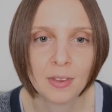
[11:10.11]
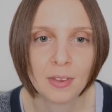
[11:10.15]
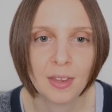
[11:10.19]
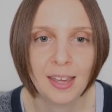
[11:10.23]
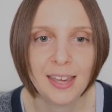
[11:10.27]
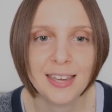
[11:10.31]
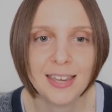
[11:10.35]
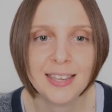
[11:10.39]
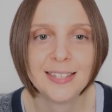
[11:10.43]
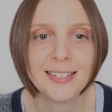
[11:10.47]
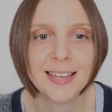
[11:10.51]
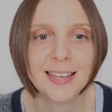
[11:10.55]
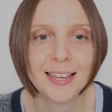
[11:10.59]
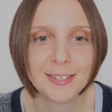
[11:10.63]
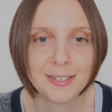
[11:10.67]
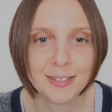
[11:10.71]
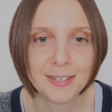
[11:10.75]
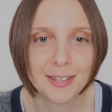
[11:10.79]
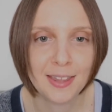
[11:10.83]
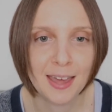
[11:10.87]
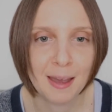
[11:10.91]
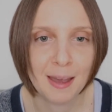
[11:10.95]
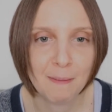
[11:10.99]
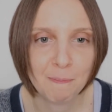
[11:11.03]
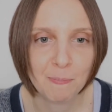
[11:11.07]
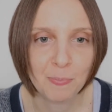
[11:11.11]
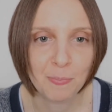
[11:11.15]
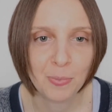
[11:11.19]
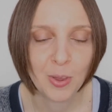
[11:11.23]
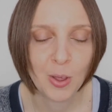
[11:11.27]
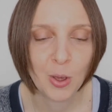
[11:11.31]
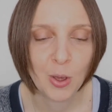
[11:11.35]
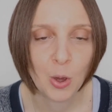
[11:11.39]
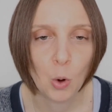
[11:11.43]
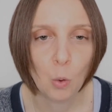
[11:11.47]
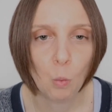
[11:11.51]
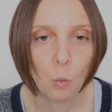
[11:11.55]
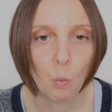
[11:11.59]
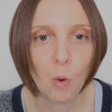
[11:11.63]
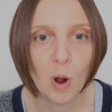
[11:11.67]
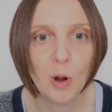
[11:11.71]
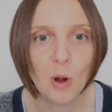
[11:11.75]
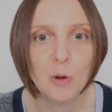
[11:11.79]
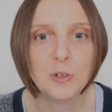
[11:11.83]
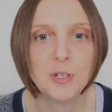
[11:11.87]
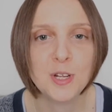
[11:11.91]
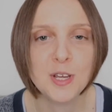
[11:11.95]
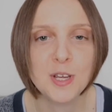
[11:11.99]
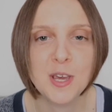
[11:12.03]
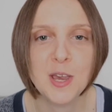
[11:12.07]
He says to them, "Woe
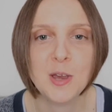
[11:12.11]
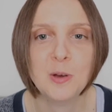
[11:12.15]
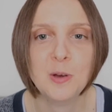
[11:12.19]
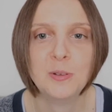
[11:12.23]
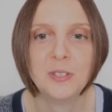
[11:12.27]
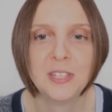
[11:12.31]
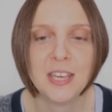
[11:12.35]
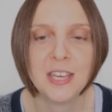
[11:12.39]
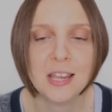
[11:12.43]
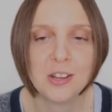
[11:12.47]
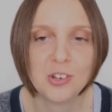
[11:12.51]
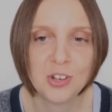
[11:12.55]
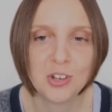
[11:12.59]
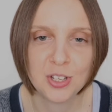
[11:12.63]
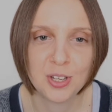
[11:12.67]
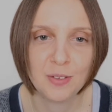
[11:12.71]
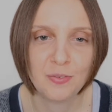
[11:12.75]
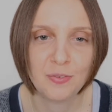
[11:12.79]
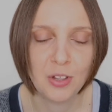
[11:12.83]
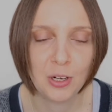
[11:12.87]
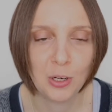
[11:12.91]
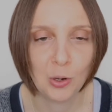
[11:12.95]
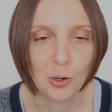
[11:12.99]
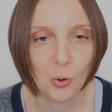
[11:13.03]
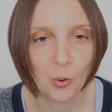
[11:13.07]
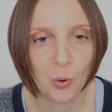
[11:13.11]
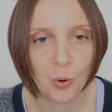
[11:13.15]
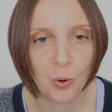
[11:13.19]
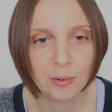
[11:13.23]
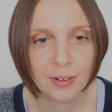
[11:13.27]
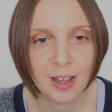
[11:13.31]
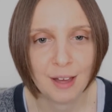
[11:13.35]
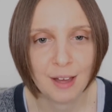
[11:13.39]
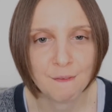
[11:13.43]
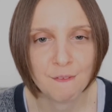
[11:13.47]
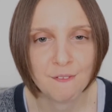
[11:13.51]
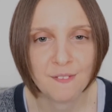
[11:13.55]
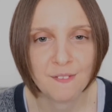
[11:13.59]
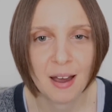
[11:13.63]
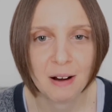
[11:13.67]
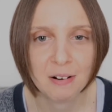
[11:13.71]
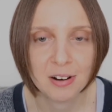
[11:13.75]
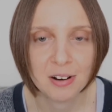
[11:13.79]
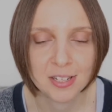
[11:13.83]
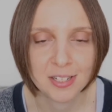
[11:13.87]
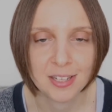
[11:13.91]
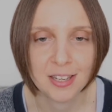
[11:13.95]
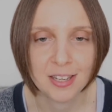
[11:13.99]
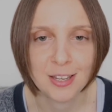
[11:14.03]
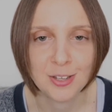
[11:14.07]
to you, teachers of the law, and
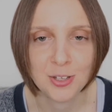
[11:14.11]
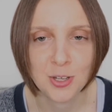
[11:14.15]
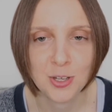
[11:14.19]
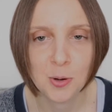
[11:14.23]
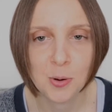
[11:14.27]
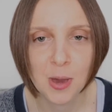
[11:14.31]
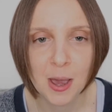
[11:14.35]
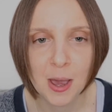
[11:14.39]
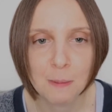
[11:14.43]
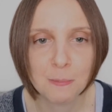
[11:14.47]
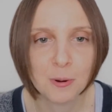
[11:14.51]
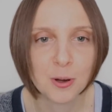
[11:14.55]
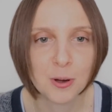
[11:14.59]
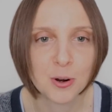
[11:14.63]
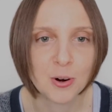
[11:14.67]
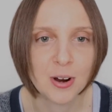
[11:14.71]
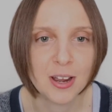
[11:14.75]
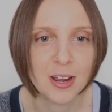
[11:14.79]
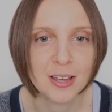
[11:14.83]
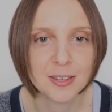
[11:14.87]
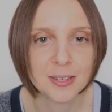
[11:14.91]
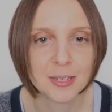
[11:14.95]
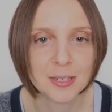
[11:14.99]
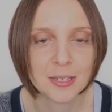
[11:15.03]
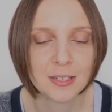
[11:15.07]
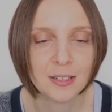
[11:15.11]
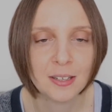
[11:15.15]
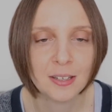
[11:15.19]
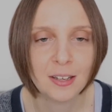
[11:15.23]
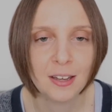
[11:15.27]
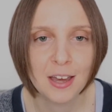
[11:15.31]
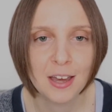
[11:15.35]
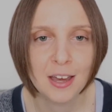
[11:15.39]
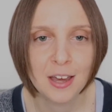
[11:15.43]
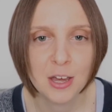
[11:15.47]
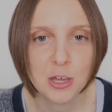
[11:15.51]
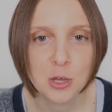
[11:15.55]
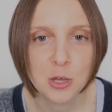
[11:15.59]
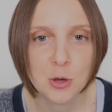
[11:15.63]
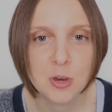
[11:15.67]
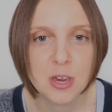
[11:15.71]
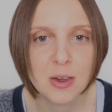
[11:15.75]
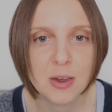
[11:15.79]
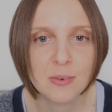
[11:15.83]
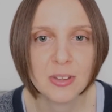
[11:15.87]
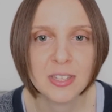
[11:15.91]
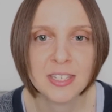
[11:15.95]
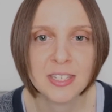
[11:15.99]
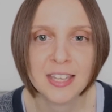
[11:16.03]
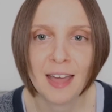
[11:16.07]
Pharisees, you hypocrites! You
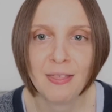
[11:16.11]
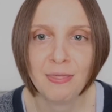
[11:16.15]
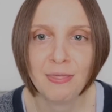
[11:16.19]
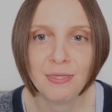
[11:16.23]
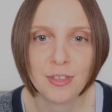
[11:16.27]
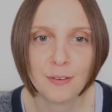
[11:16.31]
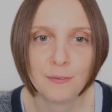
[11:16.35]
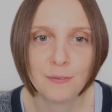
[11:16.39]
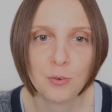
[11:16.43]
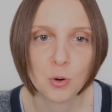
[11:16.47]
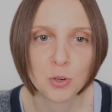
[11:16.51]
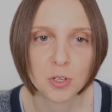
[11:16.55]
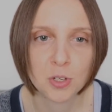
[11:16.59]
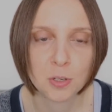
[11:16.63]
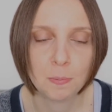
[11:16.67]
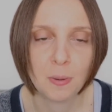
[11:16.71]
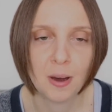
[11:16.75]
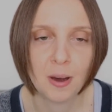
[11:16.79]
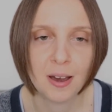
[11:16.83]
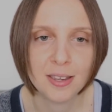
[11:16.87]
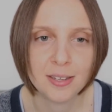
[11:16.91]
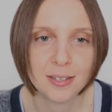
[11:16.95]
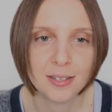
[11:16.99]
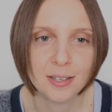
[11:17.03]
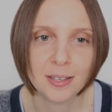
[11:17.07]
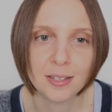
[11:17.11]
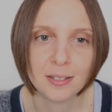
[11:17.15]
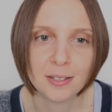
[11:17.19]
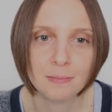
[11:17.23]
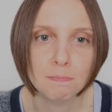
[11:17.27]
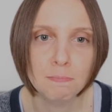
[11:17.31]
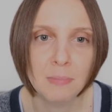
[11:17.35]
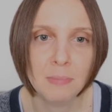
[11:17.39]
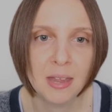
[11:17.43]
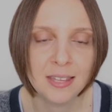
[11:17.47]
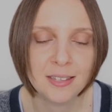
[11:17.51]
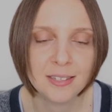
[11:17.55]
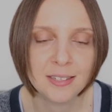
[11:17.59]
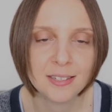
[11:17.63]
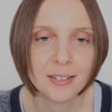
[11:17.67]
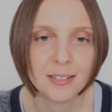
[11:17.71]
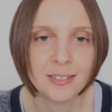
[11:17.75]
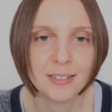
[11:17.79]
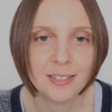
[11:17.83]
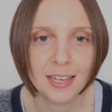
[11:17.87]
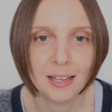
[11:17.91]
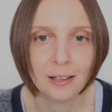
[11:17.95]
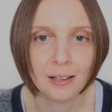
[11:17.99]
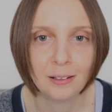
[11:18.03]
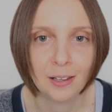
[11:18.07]
give 1/10 of your spices, mint,
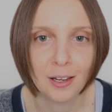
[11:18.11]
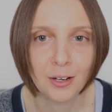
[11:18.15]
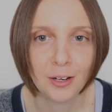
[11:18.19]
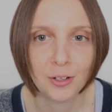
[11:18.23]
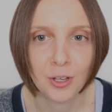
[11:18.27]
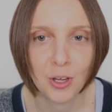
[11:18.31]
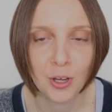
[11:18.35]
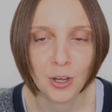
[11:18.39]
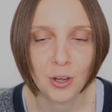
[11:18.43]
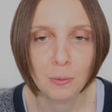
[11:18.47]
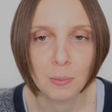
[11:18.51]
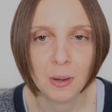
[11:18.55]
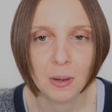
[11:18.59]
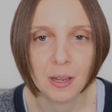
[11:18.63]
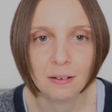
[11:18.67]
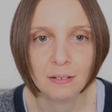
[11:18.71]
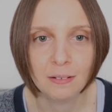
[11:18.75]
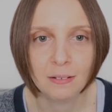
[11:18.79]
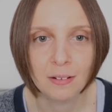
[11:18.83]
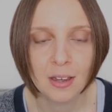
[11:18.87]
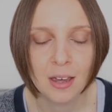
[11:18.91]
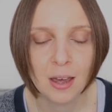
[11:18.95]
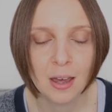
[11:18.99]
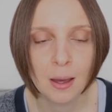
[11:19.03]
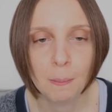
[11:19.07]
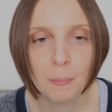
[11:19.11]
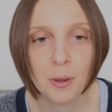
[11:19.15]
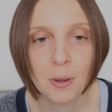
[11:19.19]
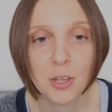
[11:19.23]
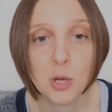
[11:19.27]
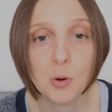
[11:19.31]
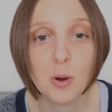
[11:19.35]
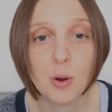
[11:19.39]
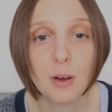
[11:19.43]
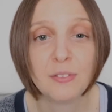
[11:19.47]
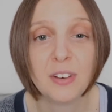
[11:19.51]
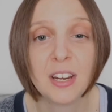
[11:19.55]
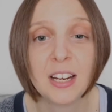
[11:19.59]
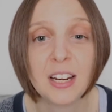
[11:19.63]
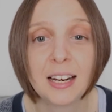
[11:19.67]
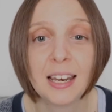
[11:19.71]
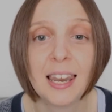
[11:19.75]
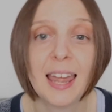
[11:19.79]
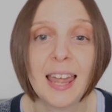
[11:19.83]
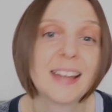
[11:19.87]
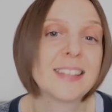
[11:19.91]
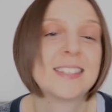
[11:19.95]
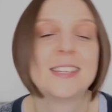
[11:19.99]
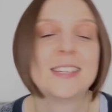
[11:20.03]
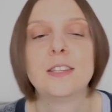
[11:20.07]
dill, and cumin, but you have
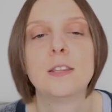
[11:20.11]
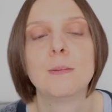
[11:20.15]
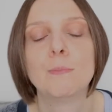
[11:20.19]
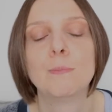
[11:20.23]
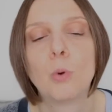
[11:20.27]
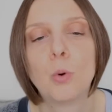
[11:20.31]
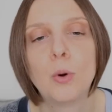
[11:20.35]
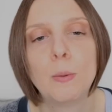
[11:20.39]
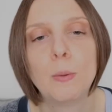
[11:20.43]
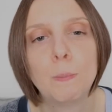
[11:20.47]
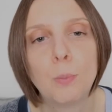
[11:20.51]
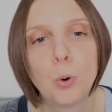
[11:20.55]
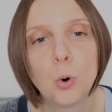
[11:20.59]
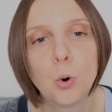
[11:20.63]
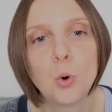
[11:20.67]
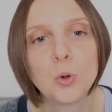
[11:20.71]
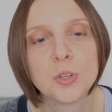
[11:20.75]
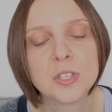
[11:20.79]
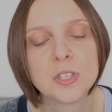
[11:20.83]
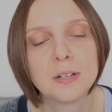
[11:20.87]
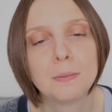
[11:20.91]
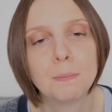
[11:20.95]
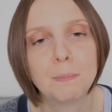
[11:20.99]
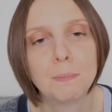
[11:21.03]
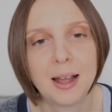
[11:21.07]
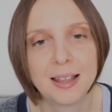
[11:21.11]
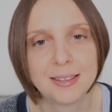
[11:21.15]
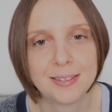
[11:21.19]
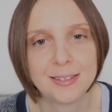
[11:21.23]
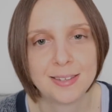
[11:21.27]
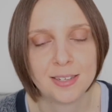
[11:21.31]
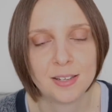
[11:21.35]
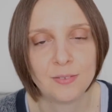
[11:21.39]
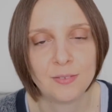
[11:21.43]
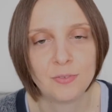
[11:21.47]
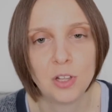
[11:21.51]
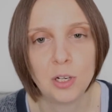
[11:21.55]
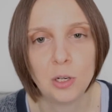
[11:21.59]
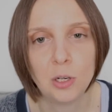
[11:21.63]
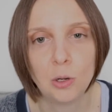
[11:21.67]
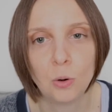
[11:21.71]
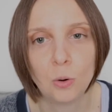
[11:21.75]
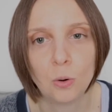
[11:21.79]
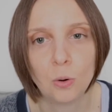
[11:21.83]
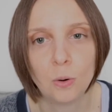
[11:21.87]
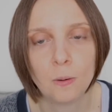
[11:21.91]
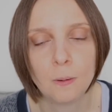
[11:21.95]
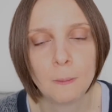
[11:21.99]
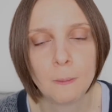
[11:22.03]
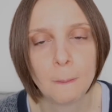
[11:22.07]
neglected the more important matters of the
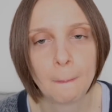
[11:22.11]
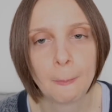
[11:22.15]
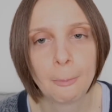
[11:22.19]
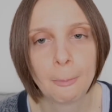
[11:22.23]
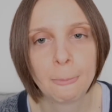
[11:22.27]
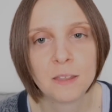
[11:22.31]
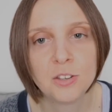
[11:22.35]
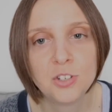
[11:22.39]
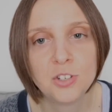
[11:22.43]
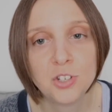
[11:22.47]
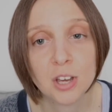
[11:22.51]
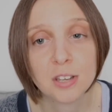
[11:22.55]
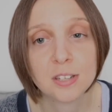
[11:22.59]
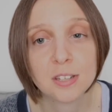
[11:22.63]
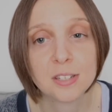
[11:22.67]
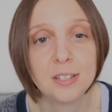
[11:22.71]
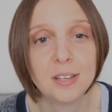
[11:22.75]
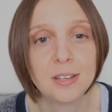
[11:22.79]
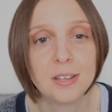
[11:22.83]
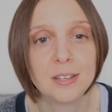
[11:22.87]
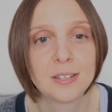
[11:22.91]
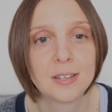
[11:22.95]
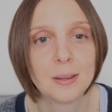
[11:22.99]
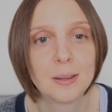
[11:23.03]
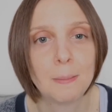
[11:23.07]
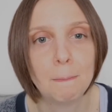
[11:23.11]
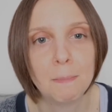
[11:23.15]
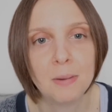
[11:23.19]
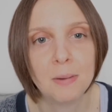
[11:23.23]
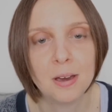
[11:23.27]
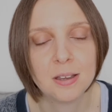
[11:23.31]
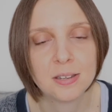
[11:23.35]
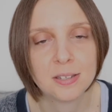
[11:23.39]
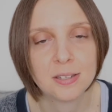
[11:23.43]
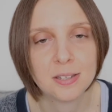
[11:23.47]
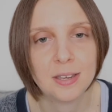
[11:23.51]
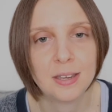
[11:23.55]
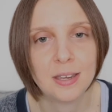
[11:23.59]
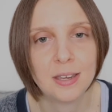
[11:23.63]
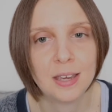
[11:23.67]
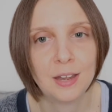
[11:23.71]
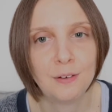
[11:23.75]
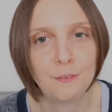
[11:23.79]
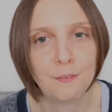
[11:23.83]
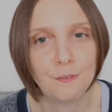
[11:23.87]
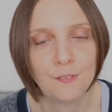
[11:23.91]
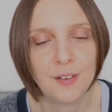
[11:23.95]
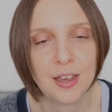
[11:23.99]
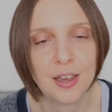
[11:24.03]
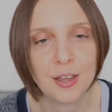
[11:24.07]
law, justice, mercy,
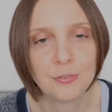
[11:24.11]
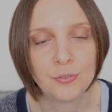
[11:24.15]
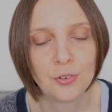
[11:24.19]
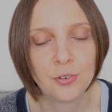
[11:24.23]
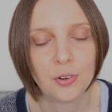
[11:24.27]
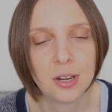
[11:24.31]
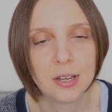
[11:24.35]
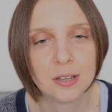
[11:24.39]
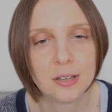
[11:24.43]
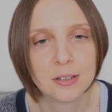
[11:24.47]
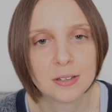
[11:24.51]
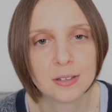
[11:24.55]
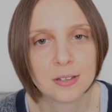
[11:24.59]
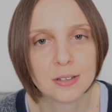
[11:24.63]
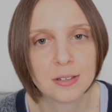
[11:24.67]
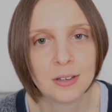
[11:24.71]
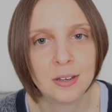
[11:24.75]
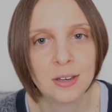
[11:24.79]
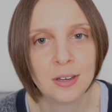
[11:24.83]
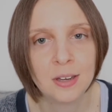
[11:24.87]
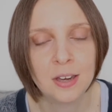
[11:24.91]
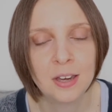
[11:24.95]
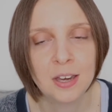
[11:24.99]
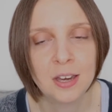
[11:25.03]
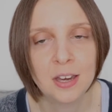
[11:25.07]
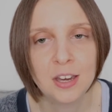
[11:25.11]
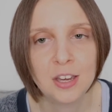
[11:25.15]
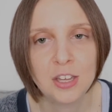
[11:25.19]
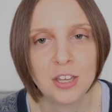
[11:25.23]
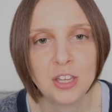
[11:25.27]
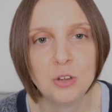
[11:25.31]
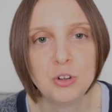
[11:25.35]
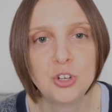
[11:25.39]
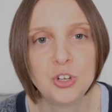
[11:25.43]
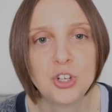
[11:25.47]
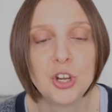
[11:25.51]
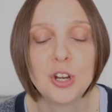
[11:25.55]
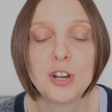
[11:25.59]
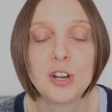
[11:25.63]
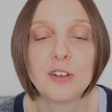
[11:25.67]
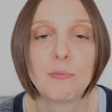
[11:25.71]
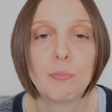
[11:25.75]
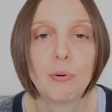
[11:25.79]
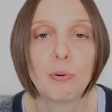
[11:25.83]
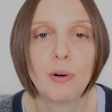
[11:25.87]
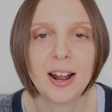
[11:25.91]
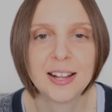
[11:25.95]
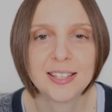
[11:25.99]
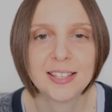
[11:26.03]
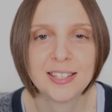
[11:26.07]
and faithfulness. You should have
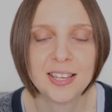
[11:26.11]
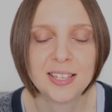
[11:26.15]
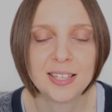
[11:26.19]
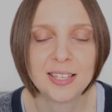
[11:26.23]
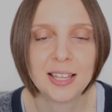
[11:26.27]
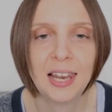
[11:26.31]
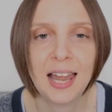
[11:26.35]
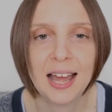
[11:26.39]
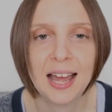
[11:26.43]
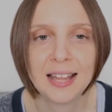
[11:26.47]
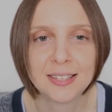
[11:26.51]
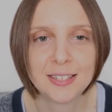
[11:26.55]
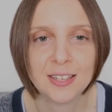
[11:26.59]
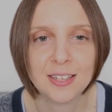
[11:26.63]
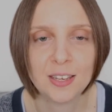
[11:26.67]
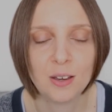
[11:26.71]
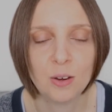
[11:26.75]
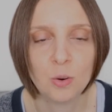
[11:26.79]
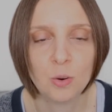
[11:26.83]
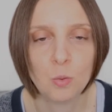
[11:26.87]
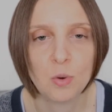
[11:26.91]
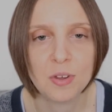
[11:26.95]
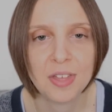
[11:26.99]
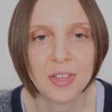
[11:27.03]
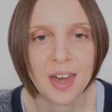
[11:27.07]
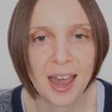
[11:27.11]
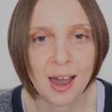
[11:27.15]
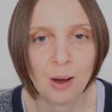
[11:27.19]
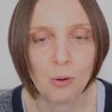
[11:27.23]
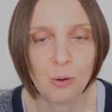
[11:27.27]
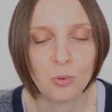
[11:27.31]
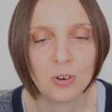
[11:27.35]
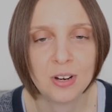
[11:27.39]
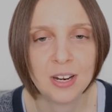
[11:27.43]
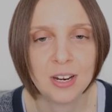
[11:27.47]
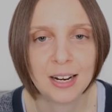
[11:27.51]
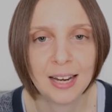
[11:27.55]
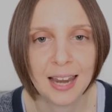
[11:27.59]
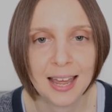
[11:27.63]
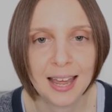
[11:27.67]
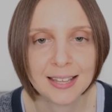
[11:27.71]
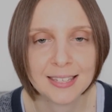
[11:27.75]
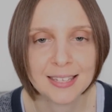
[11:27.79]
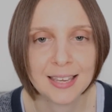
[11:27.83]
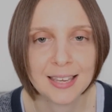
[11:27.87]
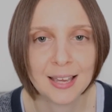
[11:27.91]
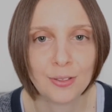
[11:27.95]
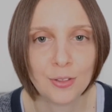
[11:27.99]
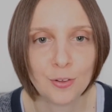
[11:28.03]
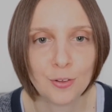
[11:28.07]
practiced the latter without
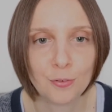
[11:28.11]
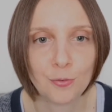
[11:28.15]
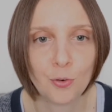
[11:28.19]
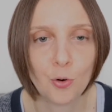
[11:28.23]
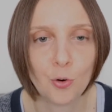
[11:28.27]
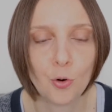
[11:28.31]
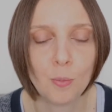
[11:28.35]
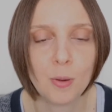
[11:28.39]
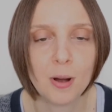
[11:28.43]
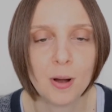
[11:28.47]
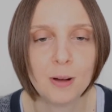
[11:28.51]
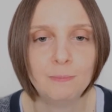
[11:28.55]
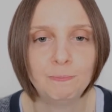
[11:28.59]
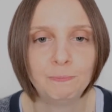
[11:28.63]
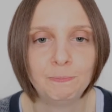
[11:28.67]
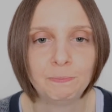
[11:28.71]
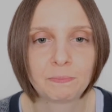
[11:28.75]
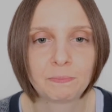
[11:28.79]
neglecting the former."